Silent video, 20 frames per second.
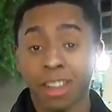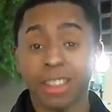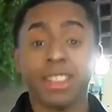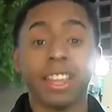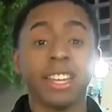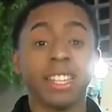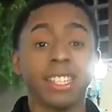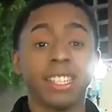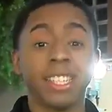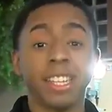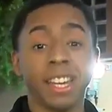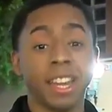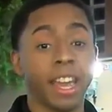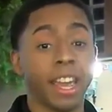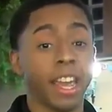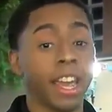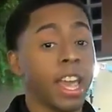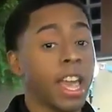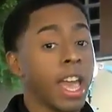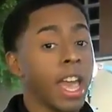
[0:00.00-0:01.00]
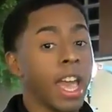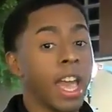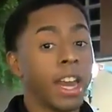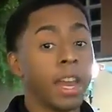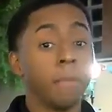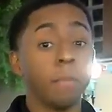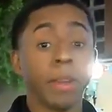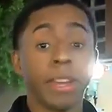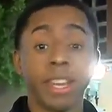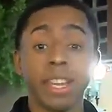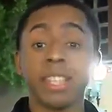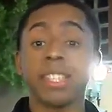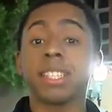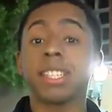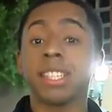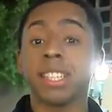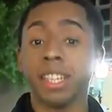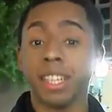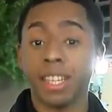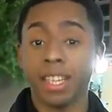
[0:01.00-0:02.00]
de Cine, and it
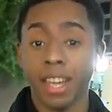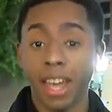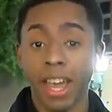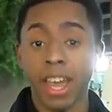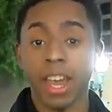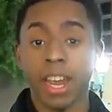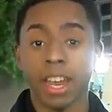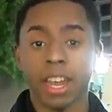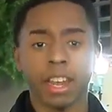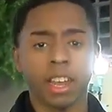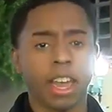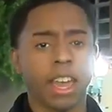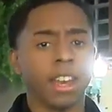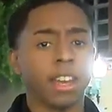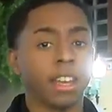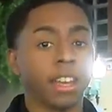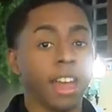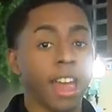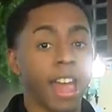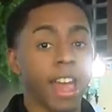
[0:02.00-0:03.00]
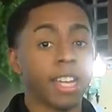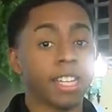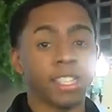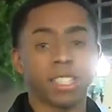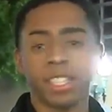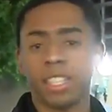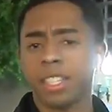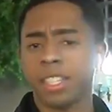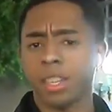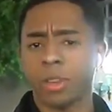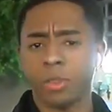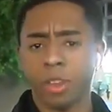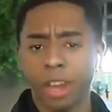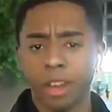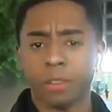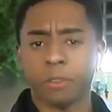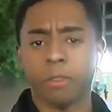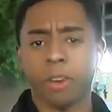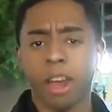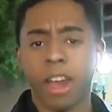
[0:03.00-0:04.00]
begins today and lasts until
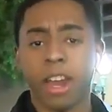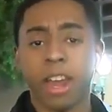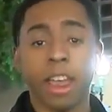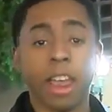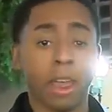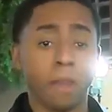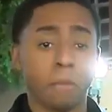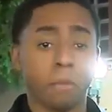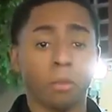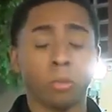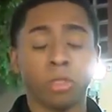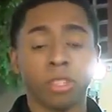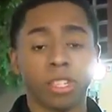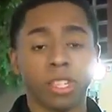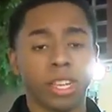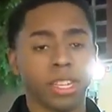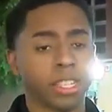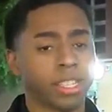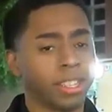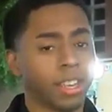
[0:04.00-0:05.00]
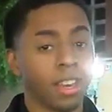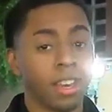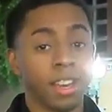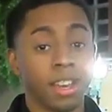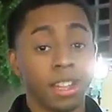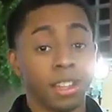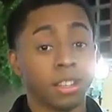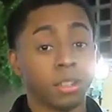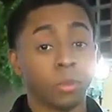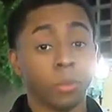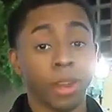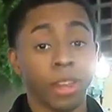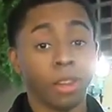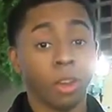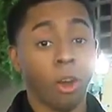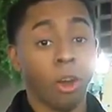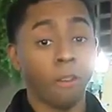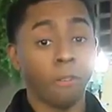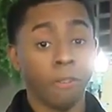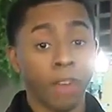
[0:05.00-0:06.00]
next Friday, April 6th. This week
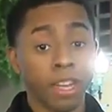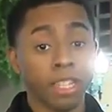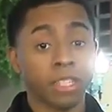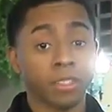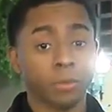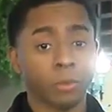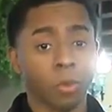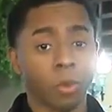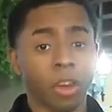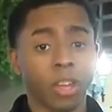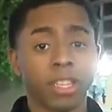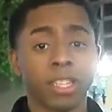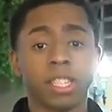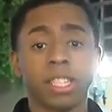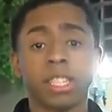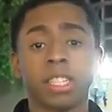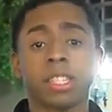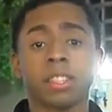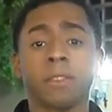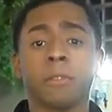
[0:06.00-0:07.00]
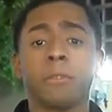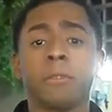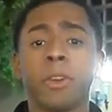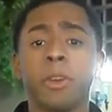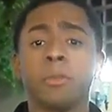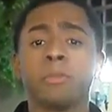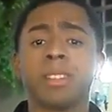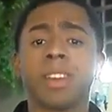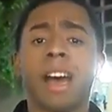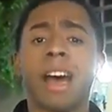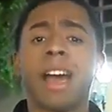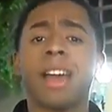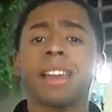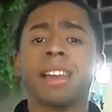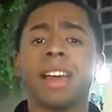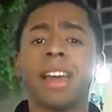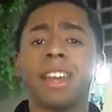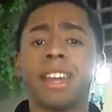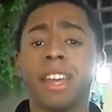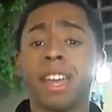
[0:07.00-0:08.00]
long festival consists of films
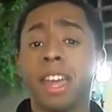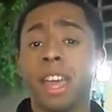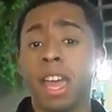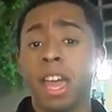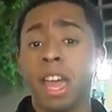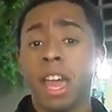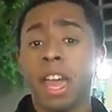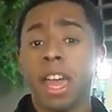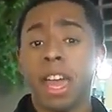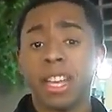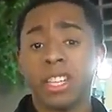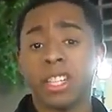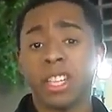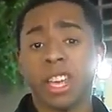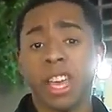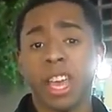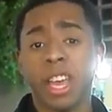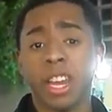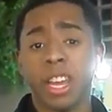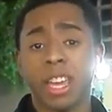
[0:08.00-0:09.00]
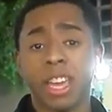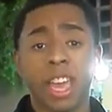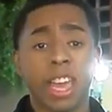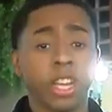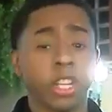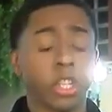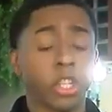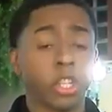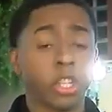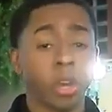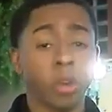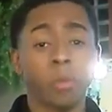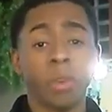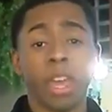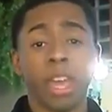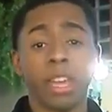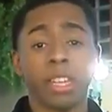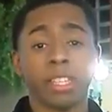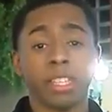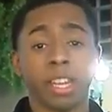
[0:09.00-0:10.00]
highlighting, educating, and
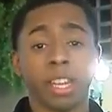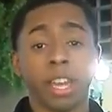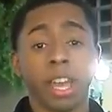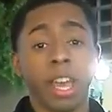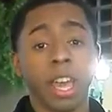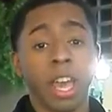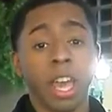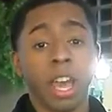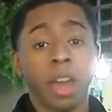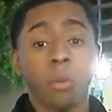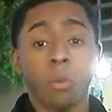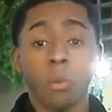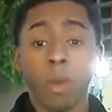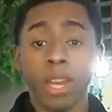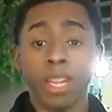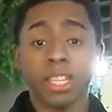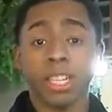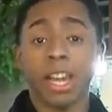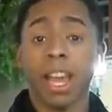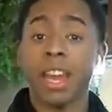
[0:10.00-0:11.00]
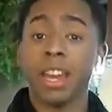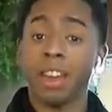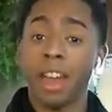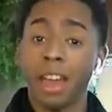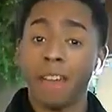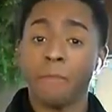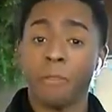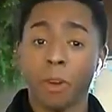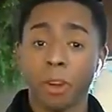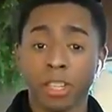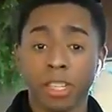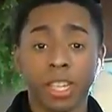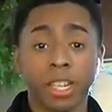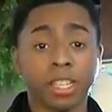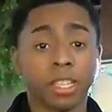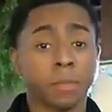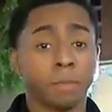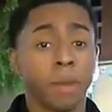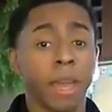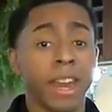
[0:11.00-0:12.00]
showcasing rich and diverse
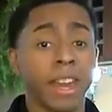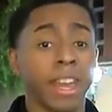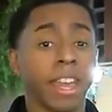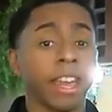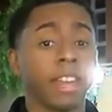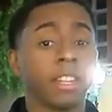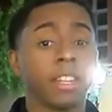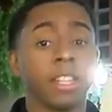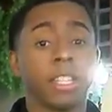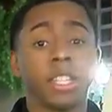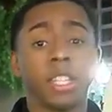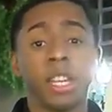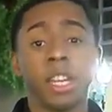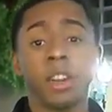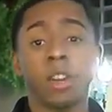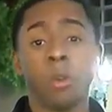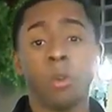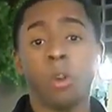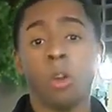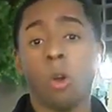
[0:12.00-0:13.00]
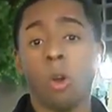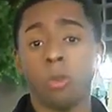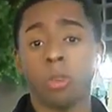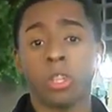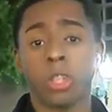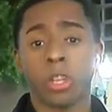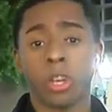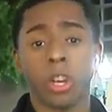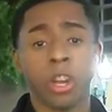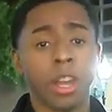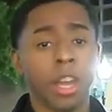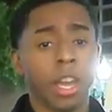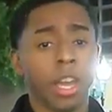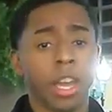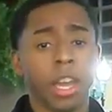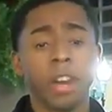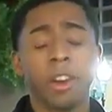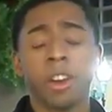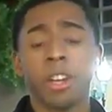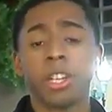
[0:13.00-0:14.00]
Hispanic and Latino culture
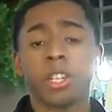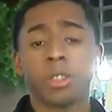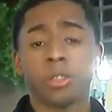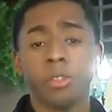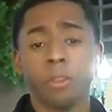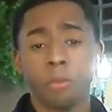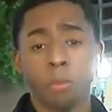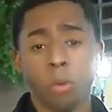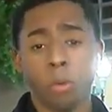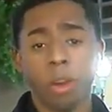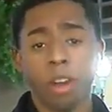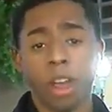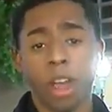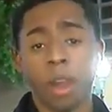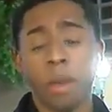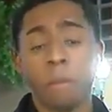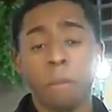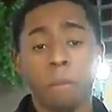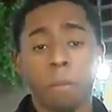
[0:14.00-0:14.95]
here in Shreveport and